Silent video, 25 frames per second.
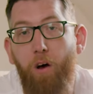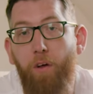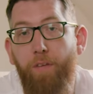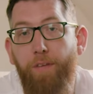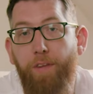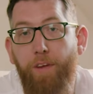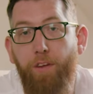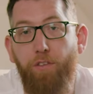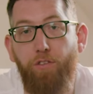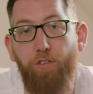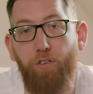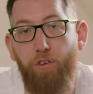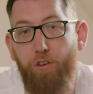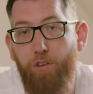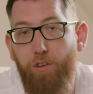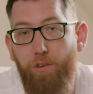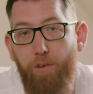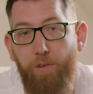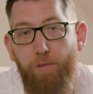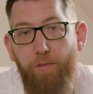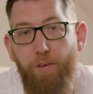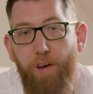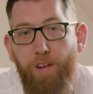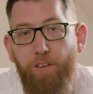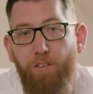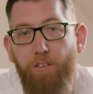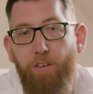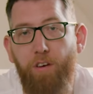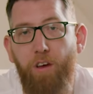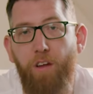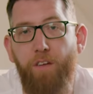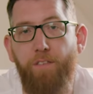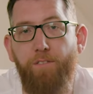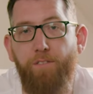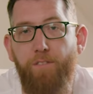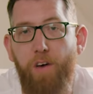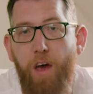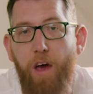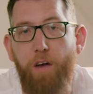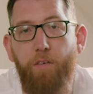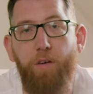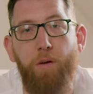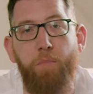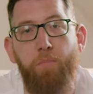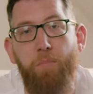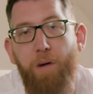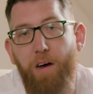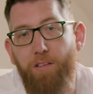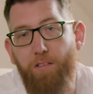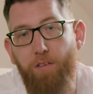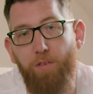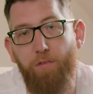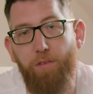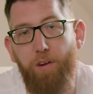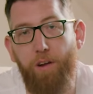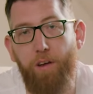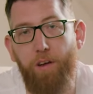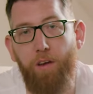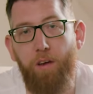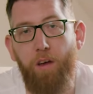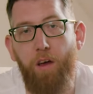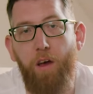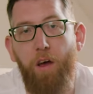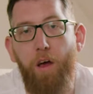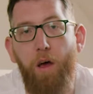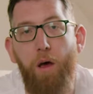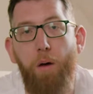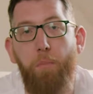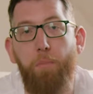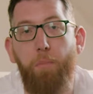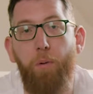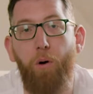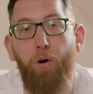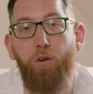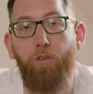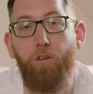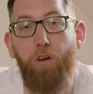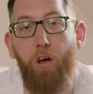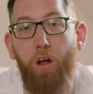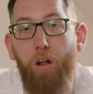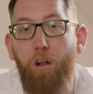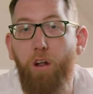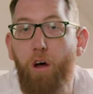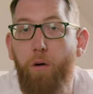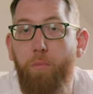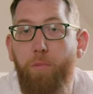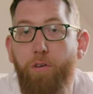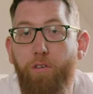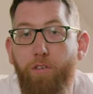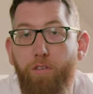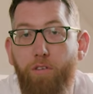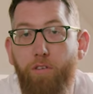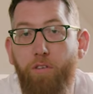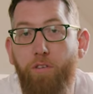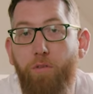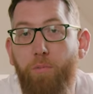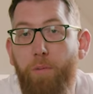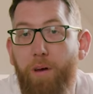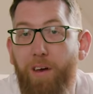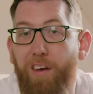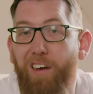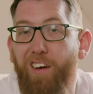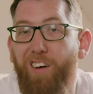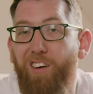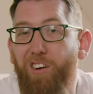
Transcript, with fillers: on these sorts of events can vary massively, but a lot of magicians make a